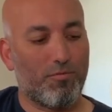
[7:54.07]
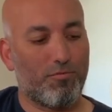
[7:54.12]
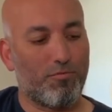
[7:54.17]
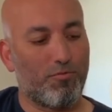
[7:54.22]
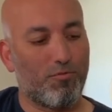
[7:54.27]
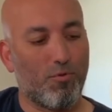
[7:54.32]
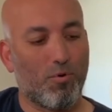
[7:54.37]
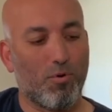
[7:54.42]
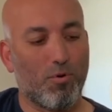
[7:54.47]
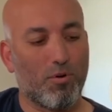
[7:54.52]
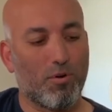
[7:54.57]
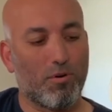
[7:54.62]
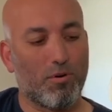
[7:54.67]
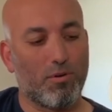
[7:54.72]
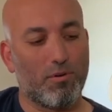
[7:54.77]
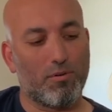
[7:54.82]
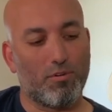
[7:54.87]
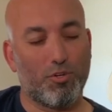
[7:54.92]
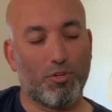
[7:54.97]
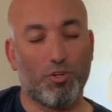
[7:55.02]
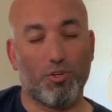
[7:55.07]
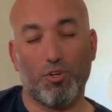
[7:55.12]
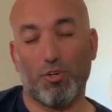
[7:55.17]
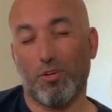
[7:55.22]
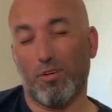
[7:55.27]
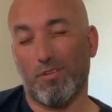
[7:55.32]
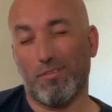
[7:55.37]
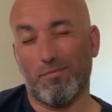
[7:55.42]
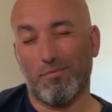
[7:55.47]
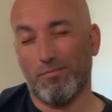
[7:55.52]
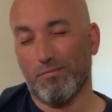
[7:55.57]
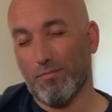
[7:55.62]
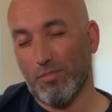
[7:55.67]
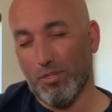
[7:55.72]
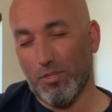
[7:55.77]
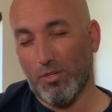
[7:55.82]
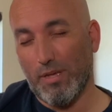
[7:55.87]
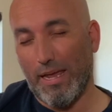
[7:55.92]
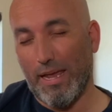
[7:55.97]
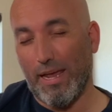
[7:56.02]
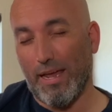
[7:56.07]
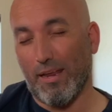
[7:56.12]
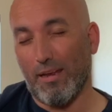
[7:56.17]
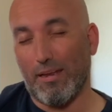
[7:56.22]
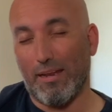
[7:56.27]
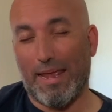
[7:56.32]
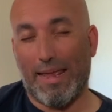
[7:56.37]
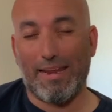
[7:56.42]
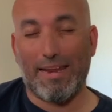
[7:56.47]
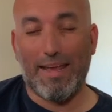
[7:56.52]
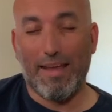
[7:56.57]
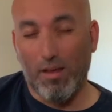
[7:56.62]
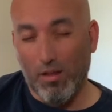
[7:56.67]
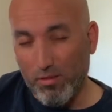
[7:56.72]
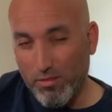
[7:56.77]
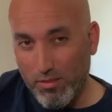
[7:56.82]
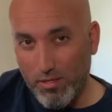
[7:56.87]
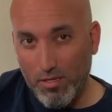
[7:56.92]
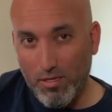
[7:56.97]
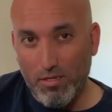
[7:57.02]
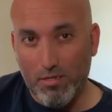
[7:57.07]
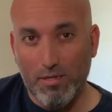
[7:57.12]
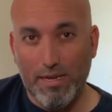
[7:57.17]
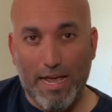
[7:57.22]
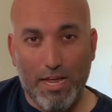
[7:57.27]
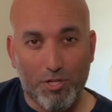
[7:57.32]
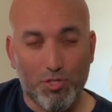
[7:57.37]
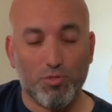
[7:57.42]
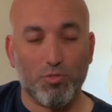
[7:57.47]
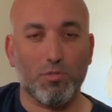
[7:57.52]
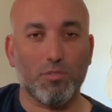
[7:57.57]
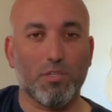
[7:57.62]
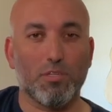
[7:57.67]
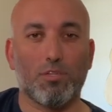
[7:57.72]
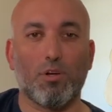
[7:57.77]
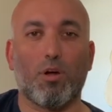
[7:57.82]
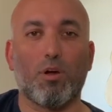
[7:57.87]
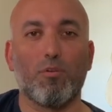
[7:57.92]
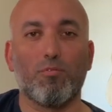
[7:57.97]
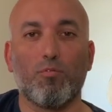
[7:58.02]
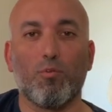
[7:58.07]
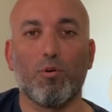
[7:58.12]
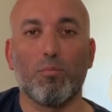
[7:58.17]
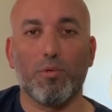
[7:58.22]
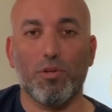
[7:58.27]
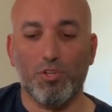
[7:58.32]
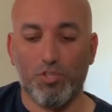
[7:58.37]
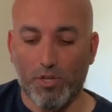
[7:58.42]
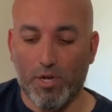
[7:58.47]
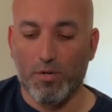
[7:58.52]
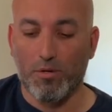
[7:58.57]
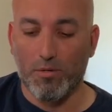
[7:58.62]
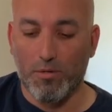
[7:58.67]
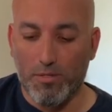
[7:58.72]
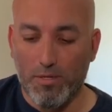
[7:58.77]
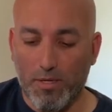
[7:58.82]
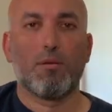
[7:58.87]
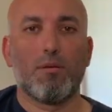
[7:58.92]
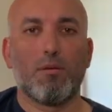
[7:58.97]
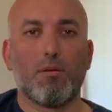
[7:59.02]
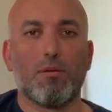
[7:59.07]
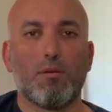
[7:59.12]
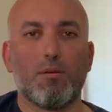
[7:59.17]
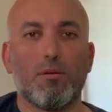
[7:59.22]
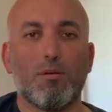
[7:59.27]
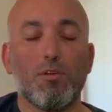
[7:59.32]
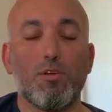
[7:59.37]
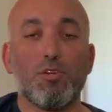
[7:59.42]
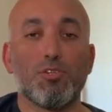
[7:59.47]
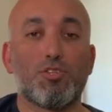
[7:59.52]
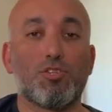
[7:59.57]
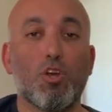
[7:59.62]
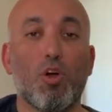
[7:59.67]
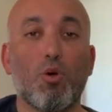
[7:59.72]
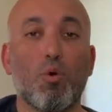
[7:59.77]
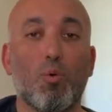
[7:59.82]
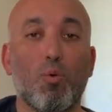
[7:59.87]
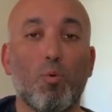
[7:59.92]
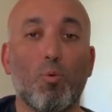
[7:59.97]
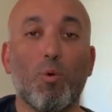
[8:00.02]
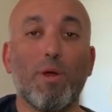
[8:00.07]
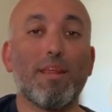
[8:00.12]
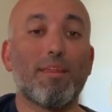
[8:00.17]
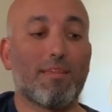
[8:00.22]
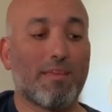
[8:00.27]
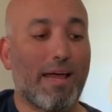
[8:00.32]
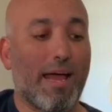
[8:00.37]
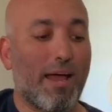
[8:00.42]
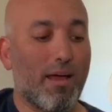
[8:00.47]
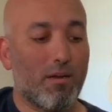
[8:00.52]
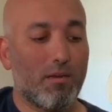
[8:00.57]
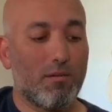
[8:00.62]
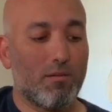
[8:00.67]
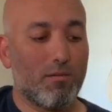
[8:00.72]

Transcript: for good and healthy natural guitar form in general. So with that,